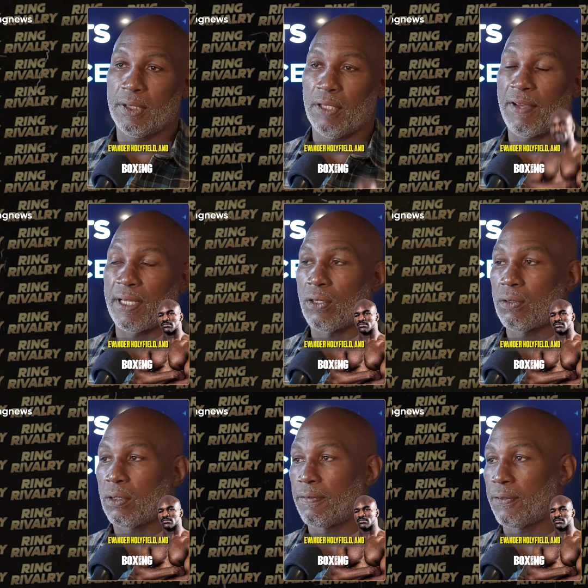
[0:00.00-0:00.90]
Evander
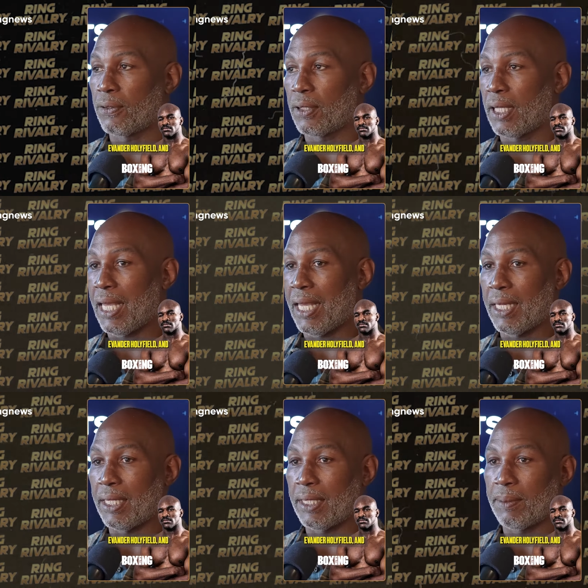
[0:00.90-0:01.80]
Holyfield,
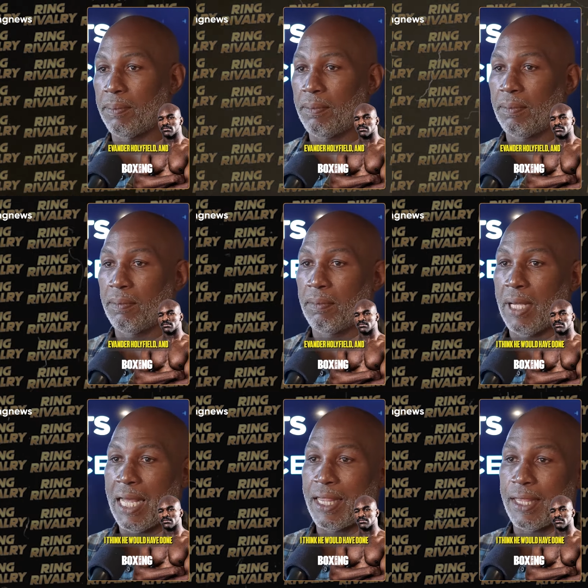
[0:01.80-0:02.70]
and
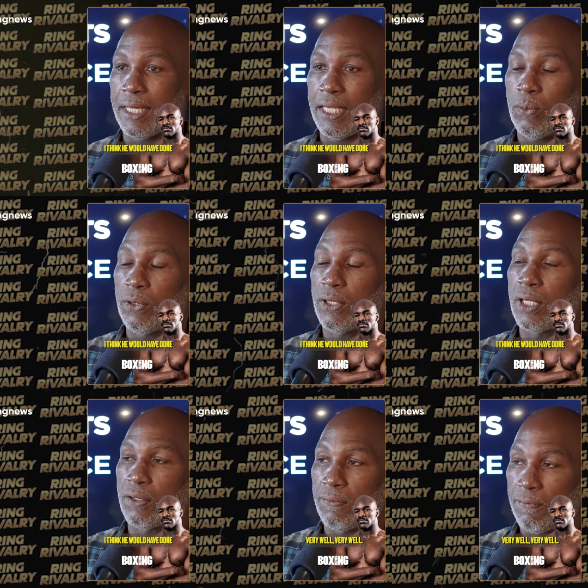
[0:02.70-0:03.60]
I think he would have
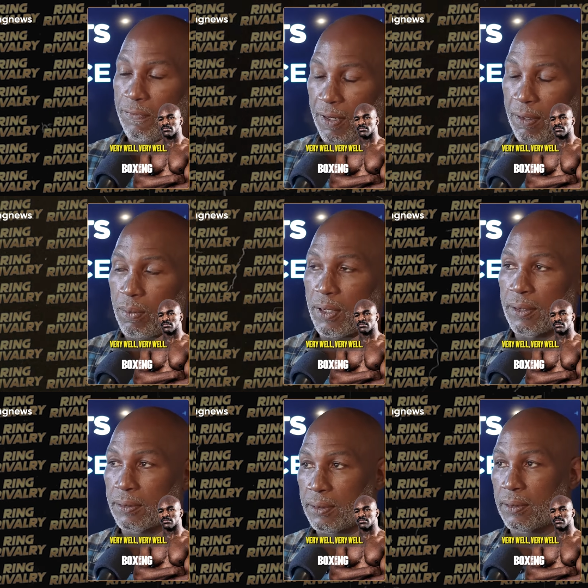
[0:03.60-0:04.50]
done very well.
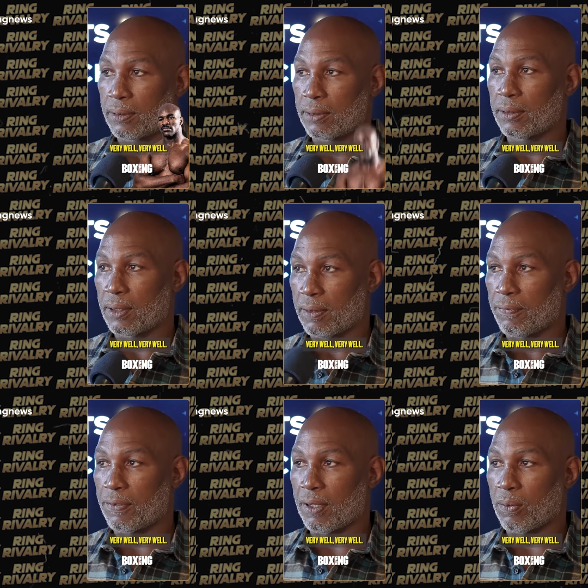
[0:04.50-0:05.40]

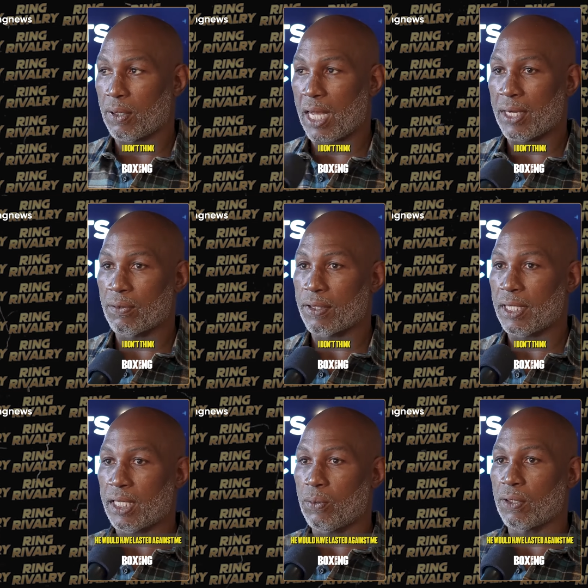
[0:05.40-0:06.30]
I don't
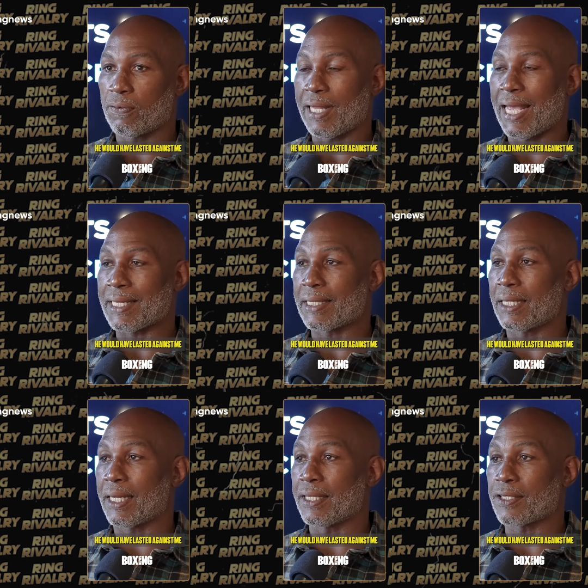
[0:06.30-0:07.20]
think he would have lasted
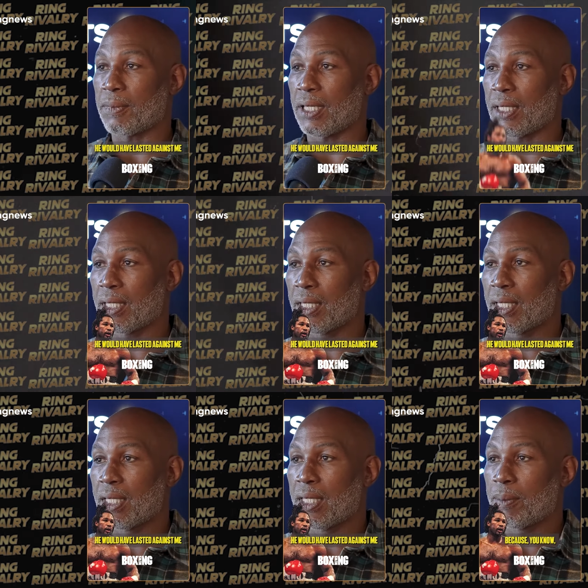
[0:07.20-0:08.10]
against me
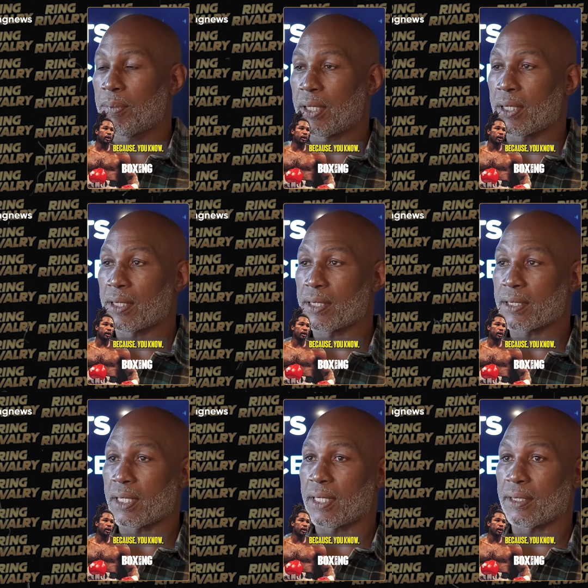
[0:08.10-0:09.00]
because,